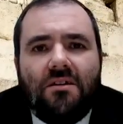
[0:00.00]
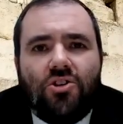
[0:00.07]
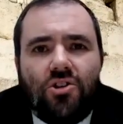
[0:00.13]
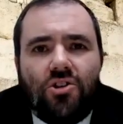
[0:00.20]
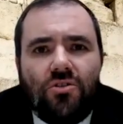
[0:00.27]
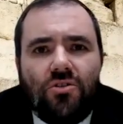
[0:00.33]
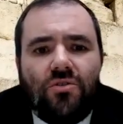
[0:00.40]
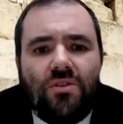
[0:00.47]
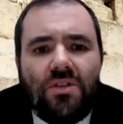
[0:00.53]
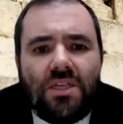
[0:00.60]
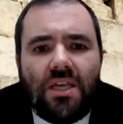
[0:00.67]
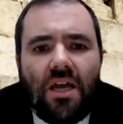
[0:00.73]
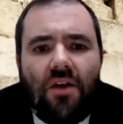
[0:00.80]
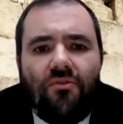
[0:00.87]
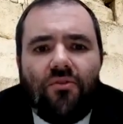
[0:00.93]
Children
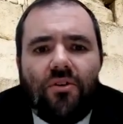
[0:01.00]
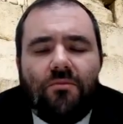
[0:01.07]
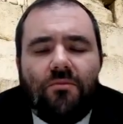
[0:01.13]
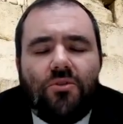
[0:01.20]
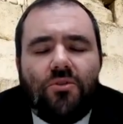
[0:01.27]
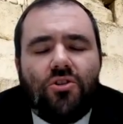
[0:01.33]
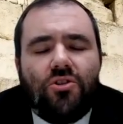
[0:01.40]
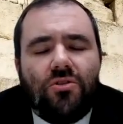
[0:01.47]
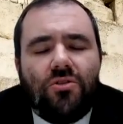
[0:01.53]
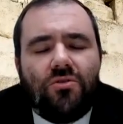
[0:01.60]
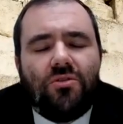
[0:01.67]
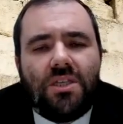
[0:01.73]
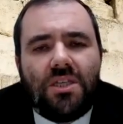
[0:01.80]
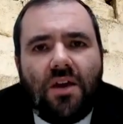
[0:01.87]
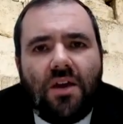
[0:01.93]
suffered
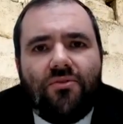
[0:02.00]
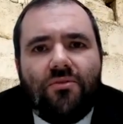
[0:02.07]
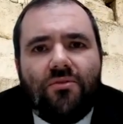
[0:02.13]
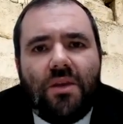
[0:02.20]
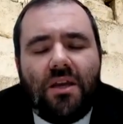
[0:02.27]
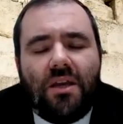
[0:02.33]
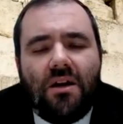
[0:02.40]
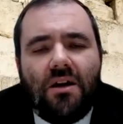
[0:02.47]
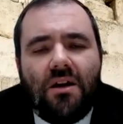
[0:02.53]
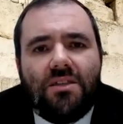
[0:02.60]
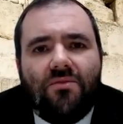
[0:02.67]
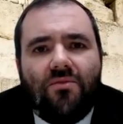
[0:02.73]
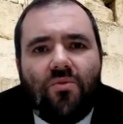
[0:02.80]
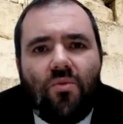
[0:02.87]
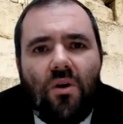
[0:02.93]

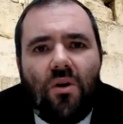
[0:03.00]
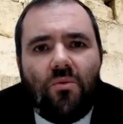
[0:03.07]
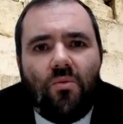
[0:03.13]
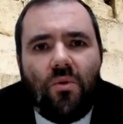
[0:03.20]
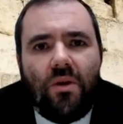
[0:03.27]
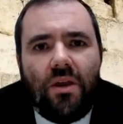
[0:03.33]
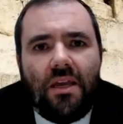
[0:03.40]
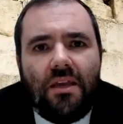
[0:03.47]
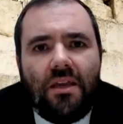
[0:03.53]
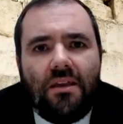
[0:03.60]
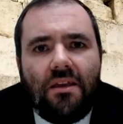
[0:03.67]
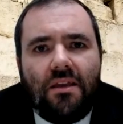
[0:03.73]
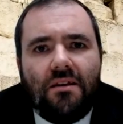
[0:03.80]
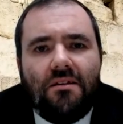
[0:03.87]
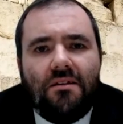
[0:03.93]
because of what we
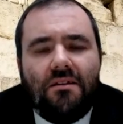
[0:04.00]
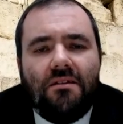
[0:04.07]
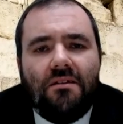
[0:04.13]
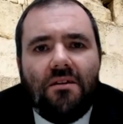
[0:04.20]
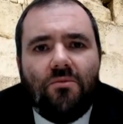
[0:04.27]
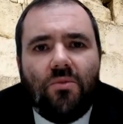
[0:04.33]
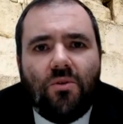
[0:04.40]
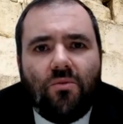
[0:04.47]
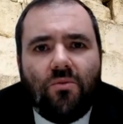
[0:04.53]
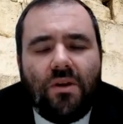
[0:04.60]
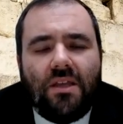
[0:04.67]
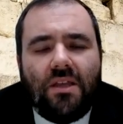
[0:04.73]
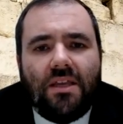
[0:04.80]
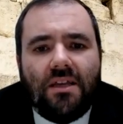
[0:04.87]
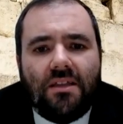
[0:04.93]

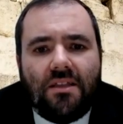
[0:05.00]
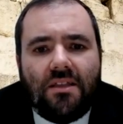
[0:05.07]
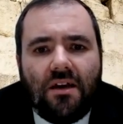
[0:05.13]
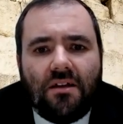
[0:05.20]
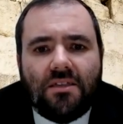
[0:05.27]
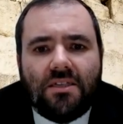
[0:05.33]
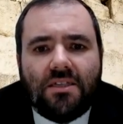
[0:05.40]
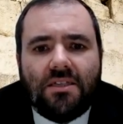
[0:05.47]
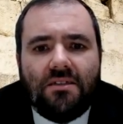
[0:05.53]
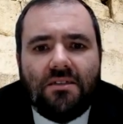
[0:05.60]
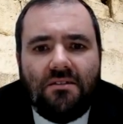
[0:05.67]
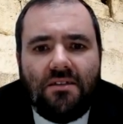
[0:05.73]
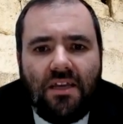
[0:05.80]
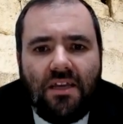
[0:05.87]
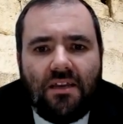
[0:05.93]
the adults
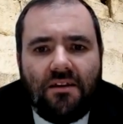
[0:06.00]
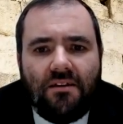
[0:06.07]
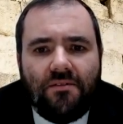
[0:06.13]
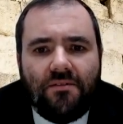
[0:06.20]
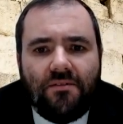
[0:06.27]
did.